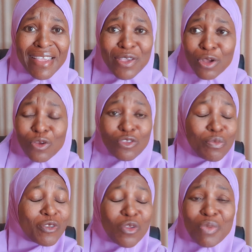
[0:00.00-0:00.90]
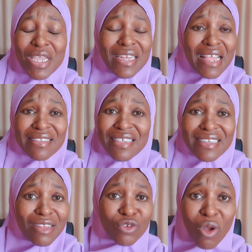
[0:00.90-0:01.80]
You're not supposed to be in that
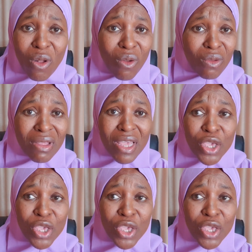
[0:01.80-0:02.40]
seat at all.